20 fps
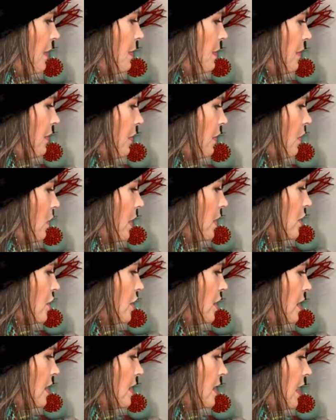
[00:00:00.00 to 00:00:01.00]
type of
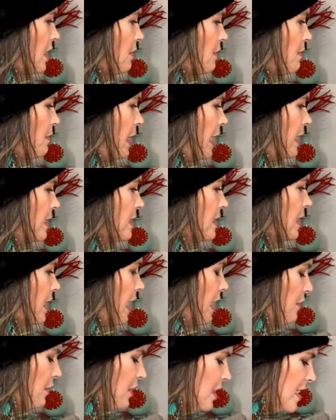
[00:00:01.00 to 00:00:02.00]
questions that are basic.
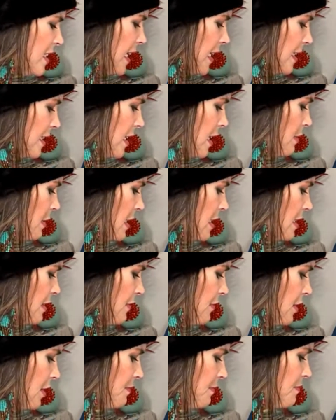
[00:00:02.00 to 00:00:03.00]
Every state's going to be
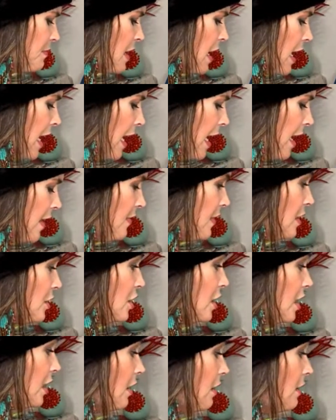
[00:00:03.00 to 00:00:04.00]
different. And then she